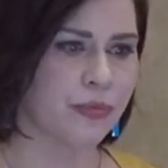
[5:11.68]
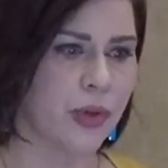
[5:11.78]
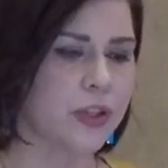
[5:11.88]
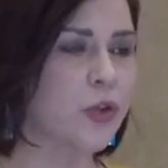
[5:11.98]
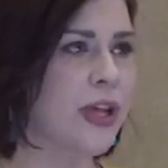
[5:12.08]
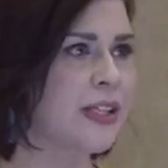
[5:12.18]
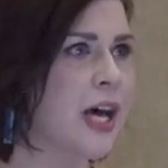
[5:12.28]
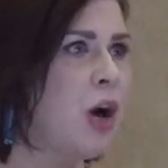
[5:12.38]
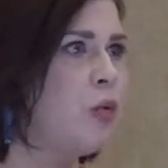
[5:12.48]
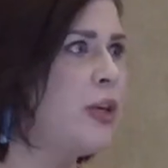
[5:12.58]
So that's
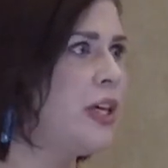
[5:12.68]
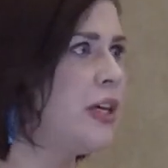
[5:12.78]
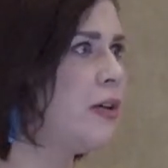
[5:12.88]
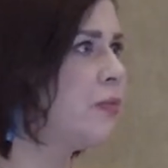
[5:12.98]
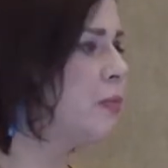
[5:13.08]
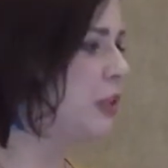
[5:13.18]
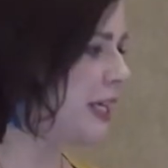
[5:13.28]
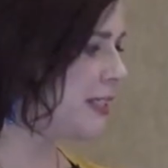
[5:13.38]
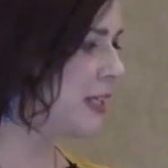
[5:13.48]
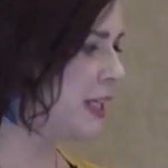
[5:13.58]
how we
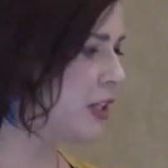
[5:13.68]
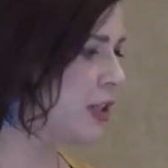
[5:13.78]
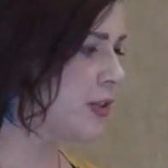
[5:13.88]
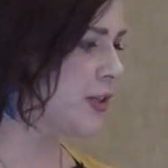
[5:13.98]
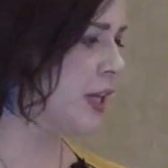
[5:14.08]
place the needles.